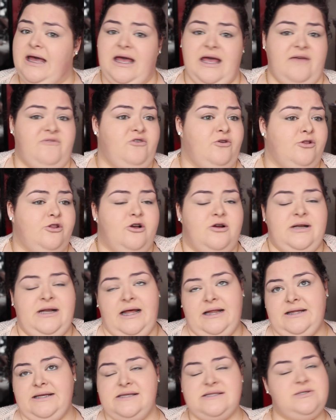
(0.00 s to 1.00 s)
If you learned
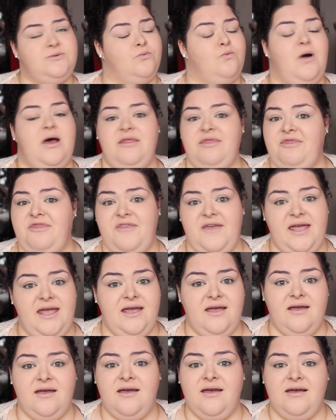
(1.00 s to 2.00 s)
at least one
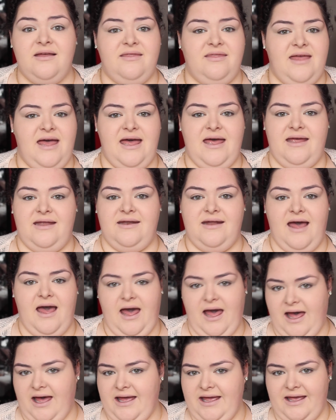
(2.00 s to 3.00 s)
thing, then
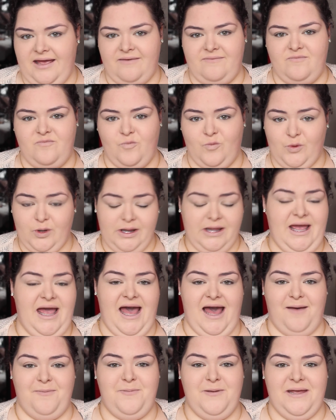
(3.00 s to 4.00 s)
I am really
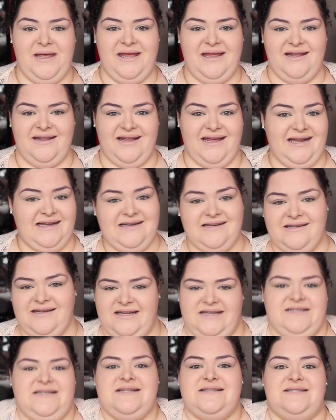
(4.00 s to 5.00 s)
happy and I
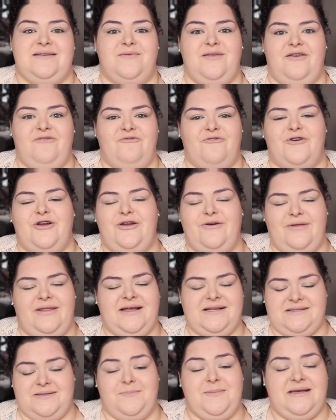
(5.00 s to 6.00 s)
did something for you, and
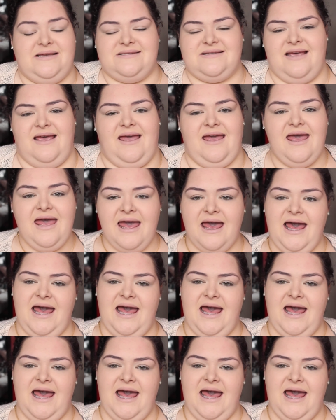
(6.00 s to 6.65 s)
that's amazing.